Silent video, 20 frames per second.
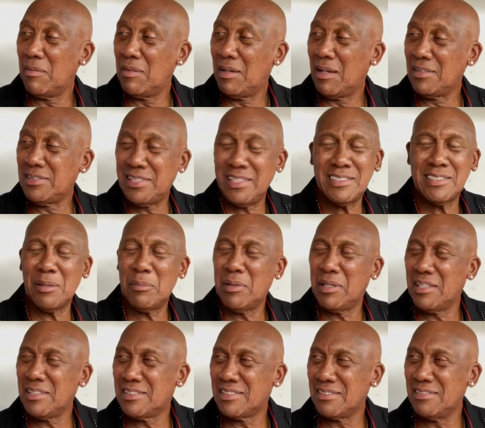I see some of
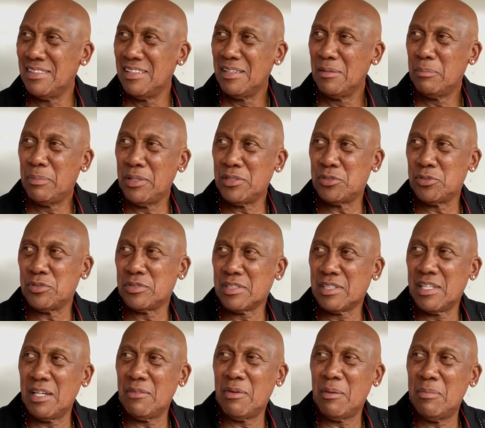these pitchers
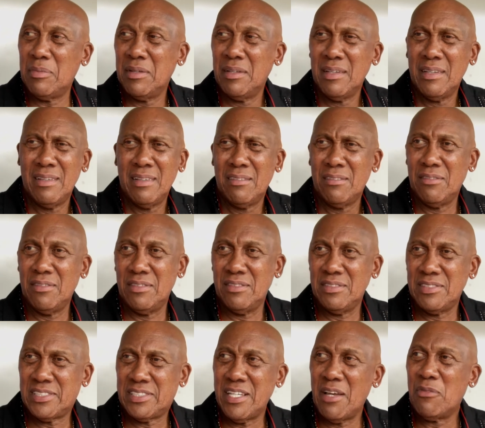give up
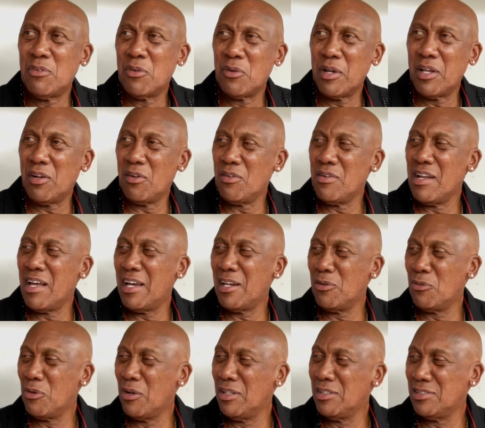7 or 8 or 9
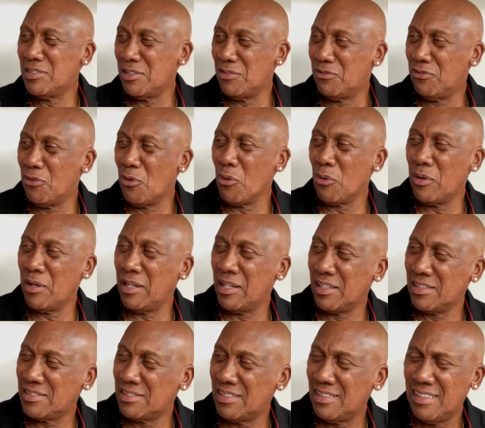runs in 4
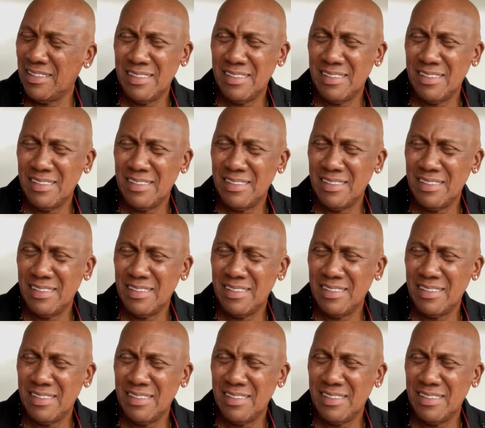innings.